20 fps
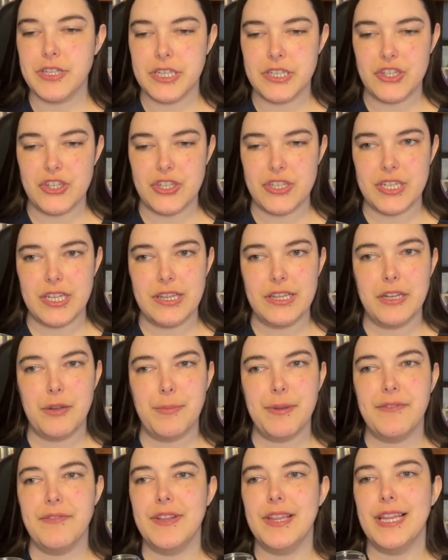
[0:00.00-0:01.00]
It's just a little
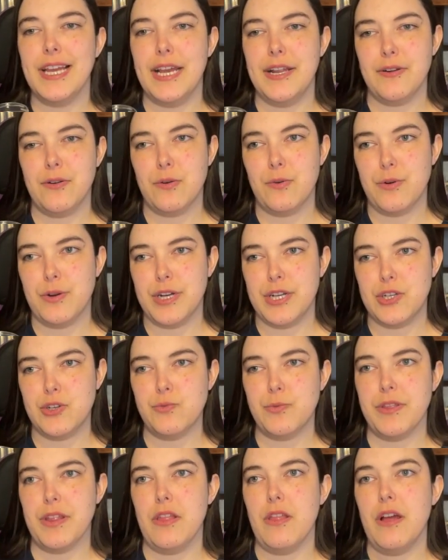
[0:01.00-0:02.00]
bit of a lighter orange
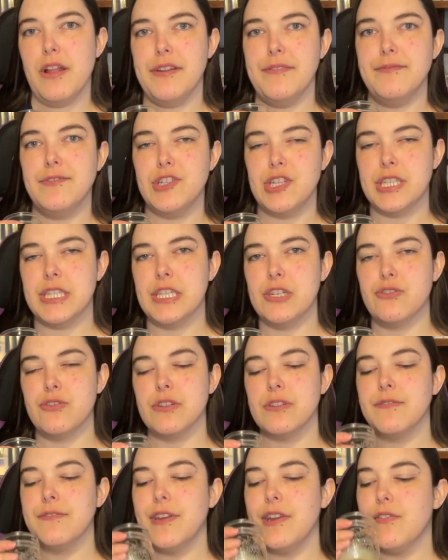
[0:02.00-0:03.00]
with a lot of just
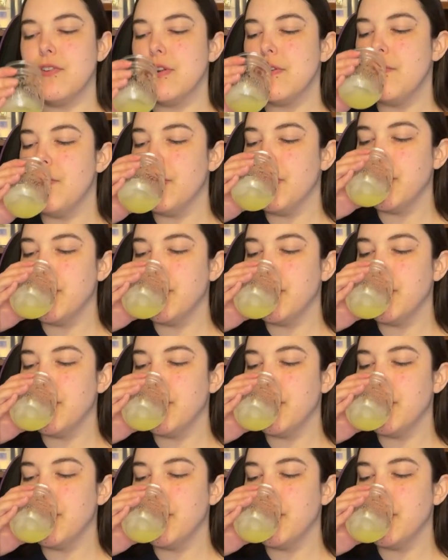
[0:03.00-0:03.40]
citrus flavor.